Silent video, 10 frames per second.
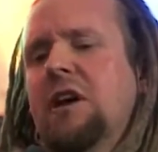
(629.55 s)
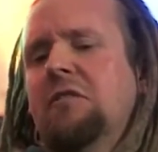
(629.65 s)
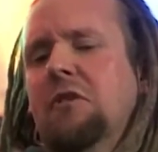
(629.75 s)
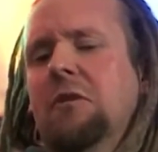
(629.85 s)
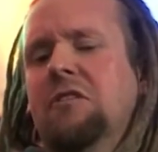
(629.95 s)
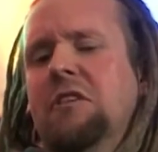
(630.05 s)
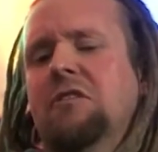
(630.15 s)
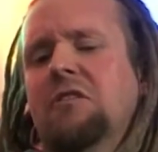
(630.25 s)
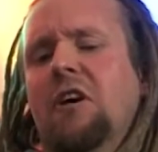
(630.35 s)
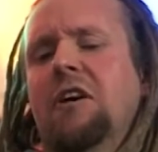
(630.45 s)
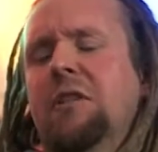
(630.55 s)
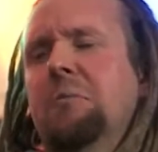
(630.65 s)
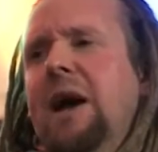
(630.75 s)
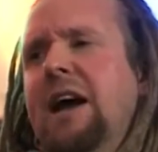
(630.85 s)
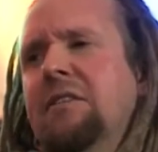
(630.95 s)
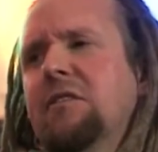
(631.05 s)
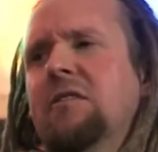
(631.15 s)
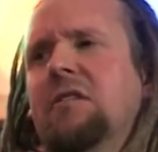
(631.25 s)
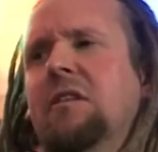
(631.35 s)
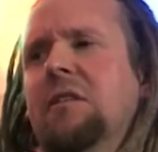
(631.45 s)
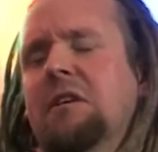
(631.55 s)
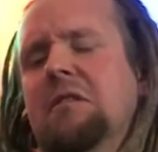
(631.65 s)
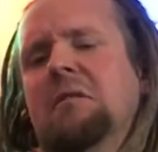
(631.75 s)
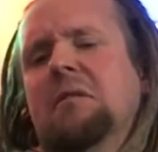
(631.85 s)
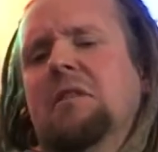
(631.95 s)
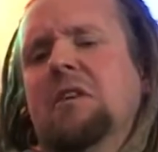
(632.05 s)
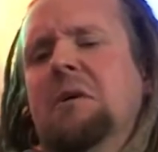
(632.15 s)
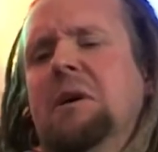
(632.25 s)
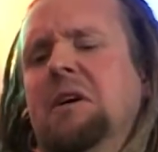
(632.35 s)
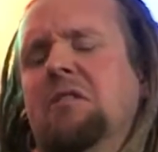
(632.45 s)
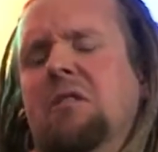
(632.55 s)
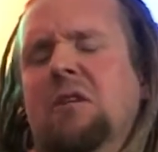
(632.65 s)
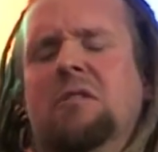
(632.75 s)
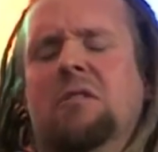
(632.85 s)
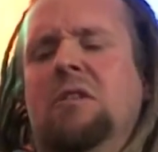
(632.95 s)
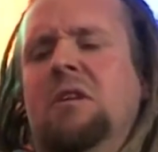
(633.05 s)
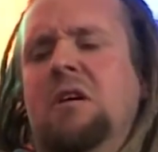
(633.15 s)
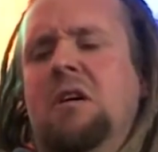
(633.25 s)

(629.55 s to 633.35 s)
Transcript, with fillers: Chevrons inside oh, the right. bands, mm. and they were going across.